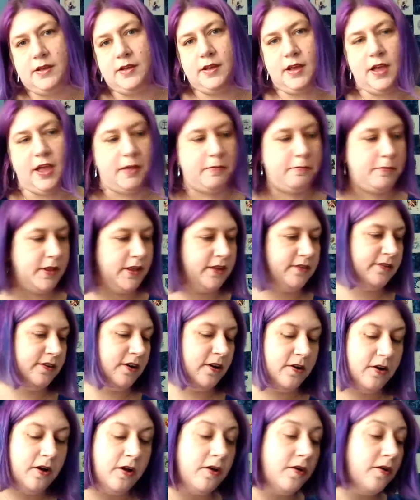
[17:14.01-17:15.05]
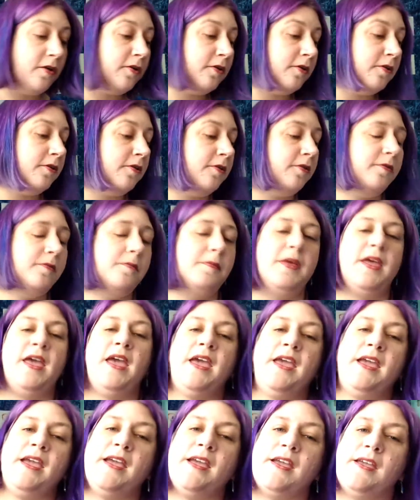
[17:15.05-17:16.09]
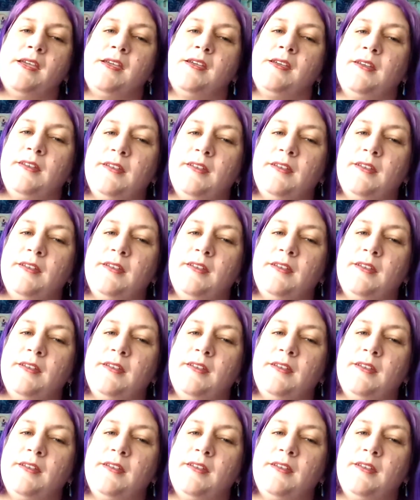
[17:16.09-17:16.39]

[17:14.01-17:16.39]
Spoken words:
God Bless Our Home and